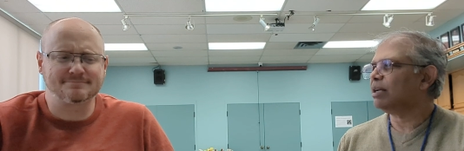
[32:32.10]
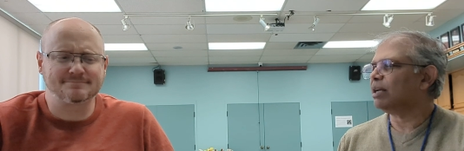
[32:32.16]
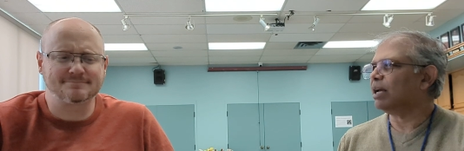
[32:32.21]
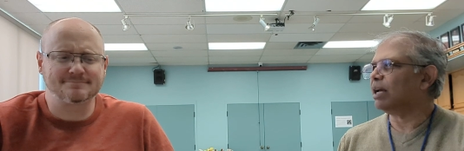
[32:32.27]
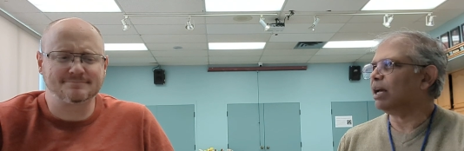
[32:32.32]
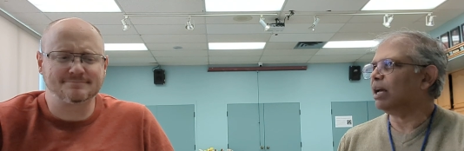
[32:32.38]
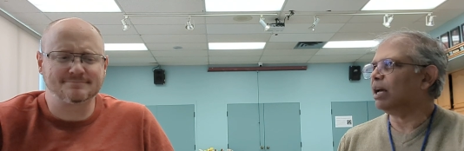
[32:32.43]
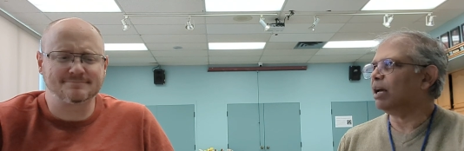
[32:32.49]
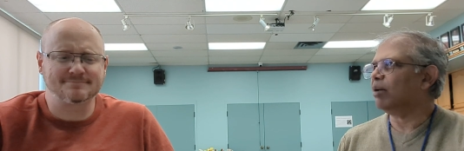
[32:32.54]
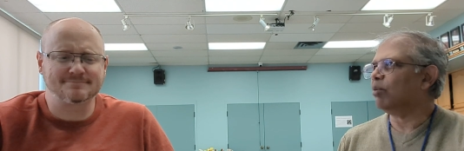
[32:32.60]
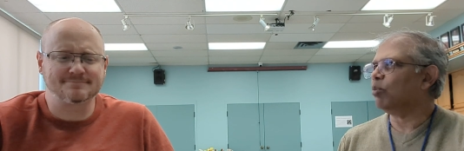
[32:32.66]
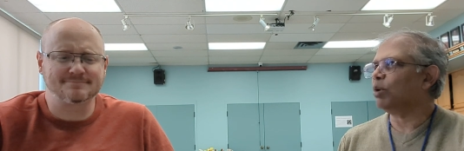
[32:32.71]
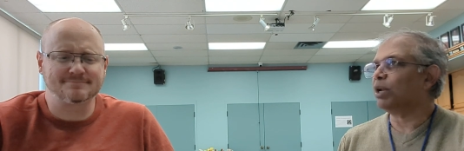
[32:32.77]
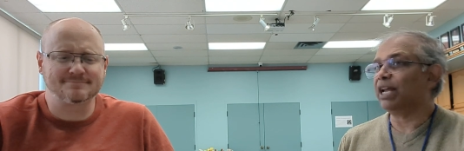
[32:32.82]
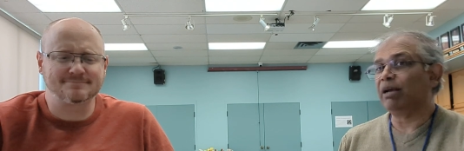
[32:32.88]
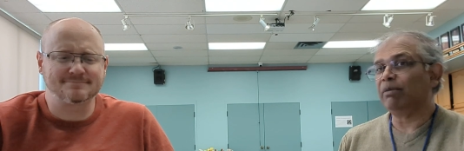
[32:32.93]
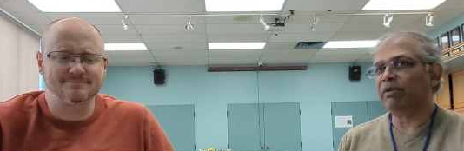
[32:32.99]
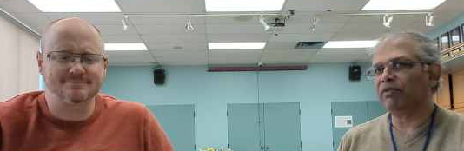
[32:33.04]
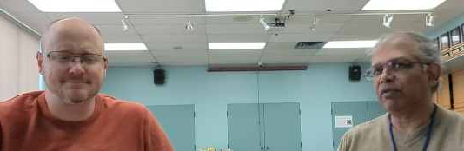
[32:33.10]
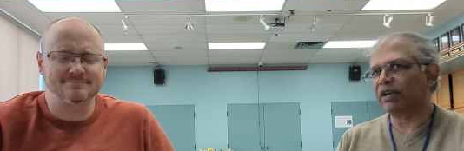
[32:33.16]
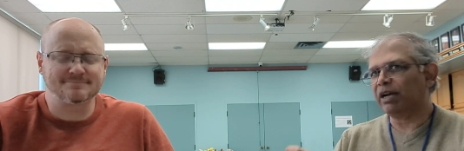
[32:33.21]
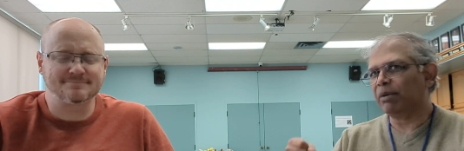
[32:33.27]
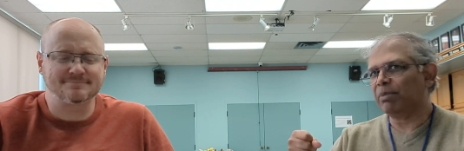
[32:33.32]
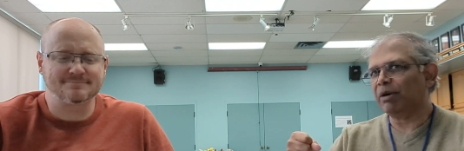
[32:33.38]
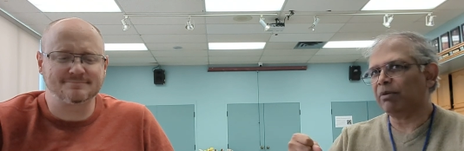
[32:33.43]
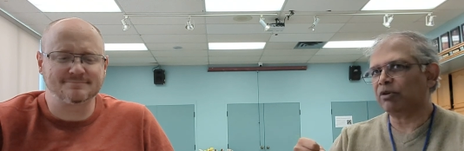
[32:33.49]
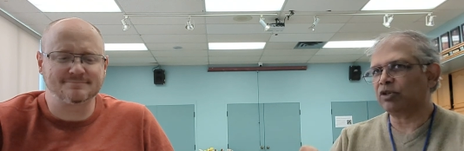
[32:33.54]
Speaker 1: uh, When I am lifted
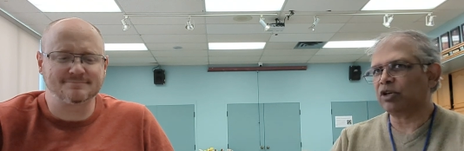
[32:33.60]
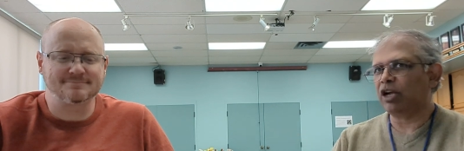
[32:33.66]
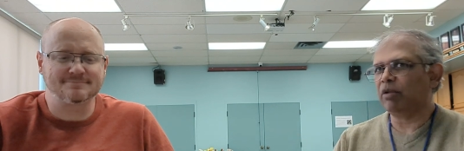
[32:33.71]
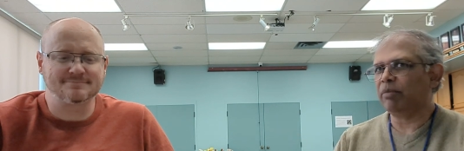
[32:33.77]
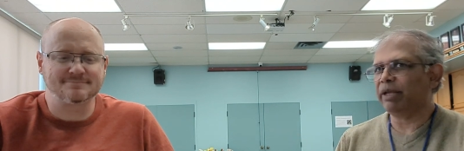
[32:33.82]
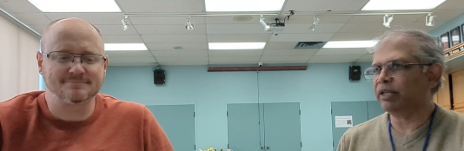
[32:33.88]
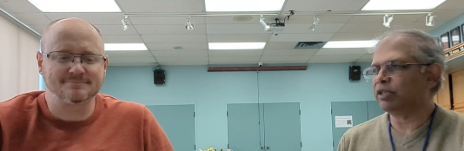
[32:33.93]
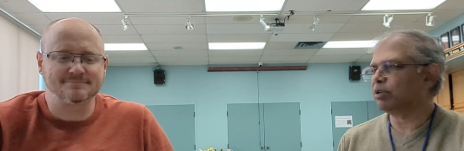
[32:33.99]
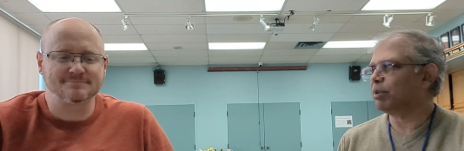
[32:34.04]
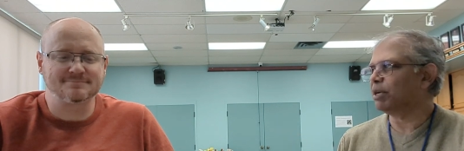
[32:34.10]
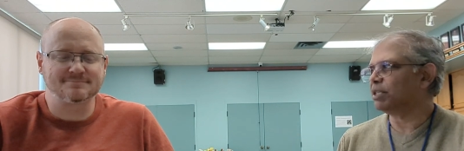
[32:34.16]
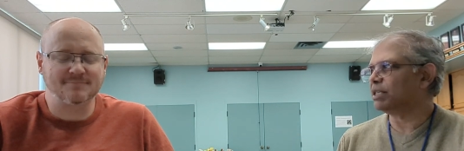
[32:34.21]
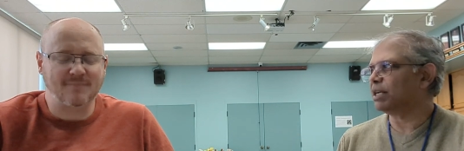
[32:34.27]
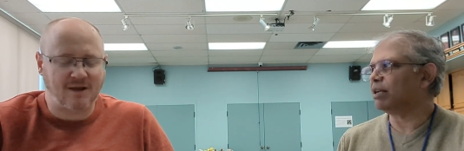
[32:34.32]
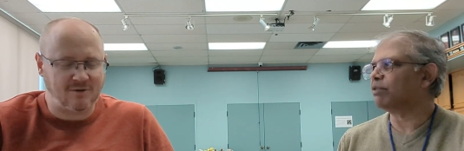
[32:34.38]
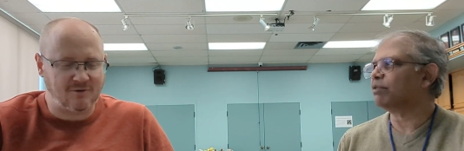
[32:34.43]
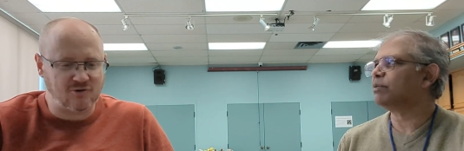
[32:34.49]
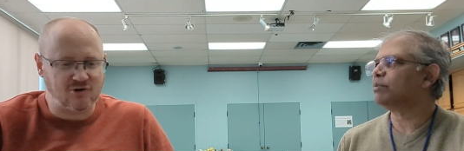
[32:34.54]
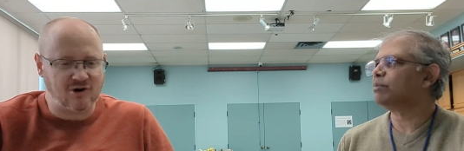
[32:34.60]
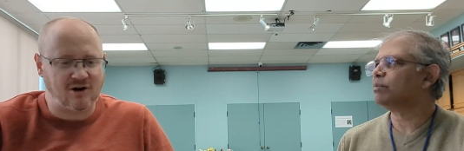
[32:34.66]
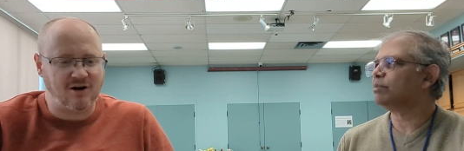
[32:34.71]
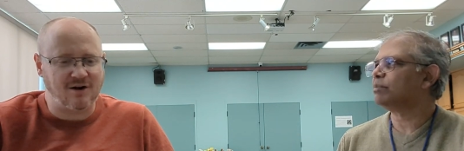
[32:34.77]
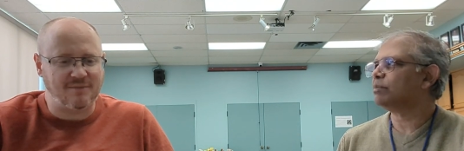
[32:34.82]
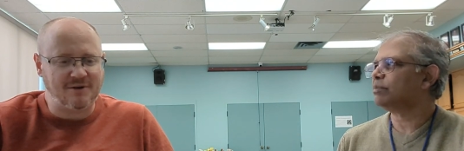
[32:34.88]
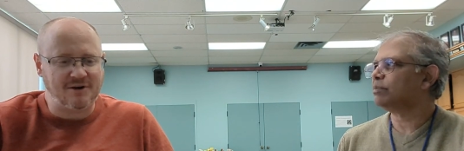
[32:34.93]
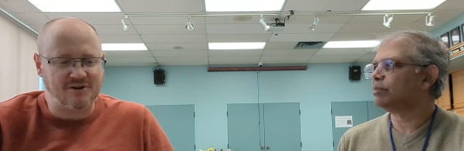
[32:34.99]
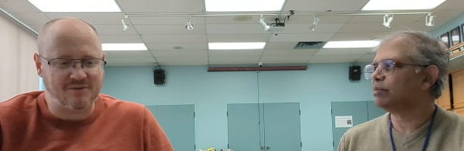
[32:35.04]
up, I will draw them to myself. I will
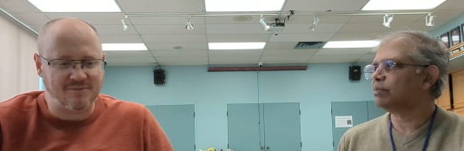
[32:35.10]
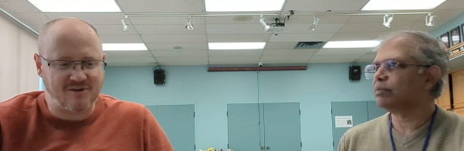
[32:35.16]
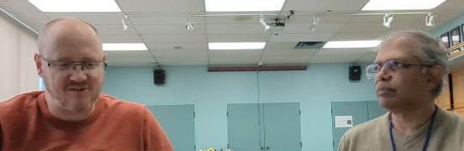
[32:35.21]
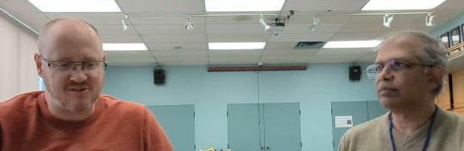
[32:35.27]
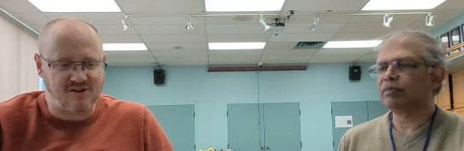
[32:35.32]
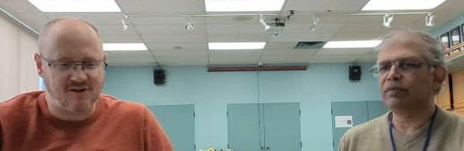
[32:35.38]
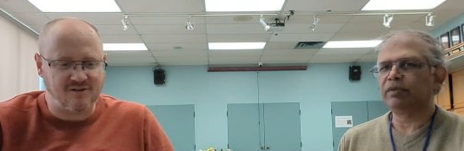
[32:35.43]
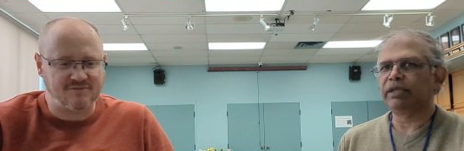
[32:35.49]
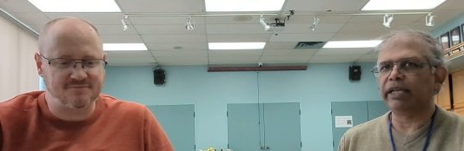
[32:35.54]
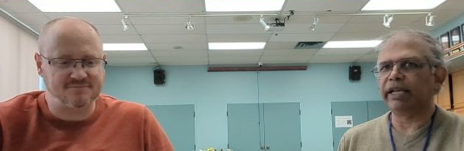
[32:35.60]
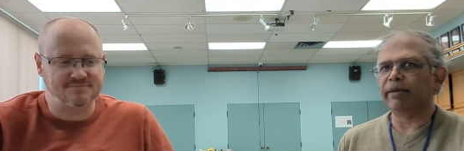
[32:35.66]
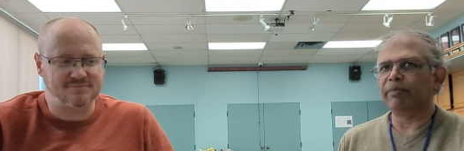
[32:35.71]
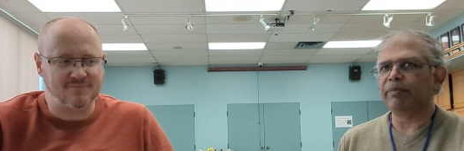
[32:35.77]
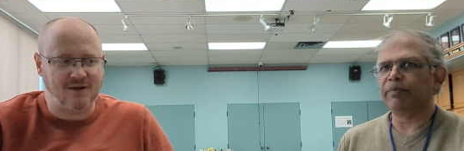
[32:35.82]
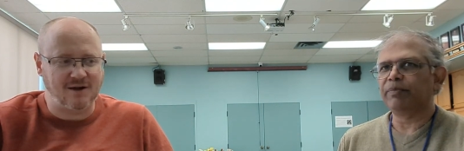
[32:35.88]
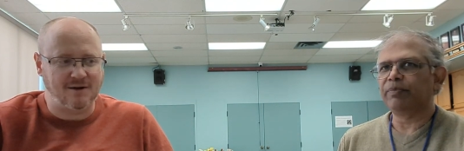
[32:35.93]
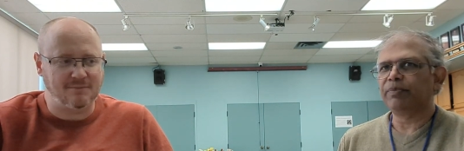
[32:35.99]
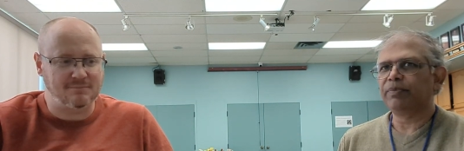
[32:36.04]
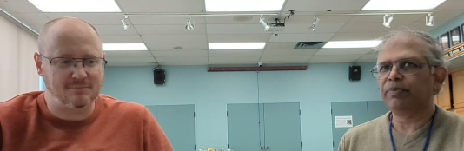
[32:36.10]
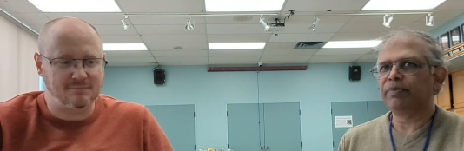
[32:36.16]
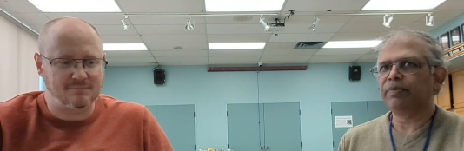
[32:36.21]
draw them to myself. Yep. Yep.